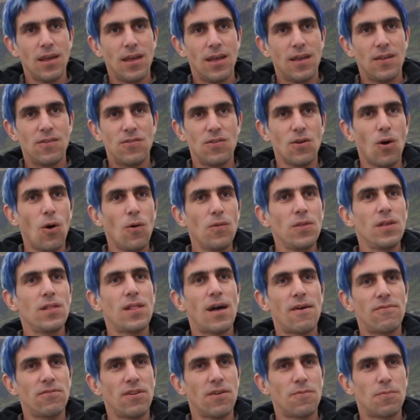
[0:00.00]
is the only
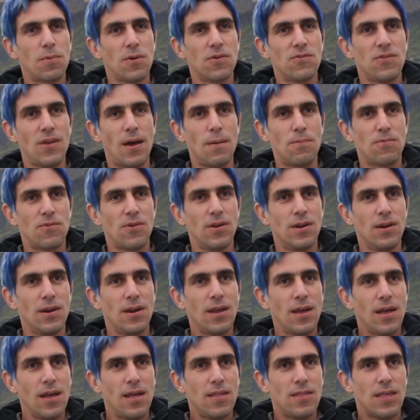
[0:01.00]
level of perception
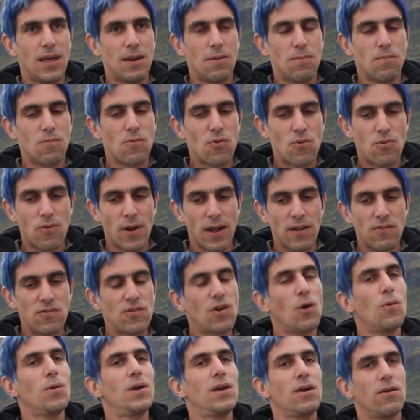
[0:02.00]
that creates
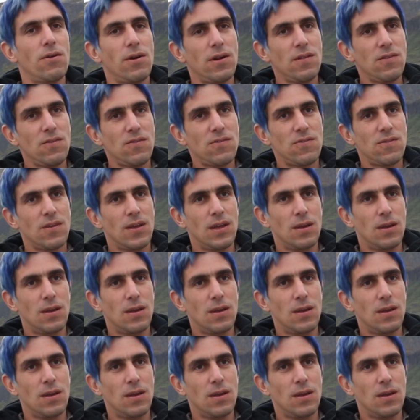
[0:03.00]
coherence.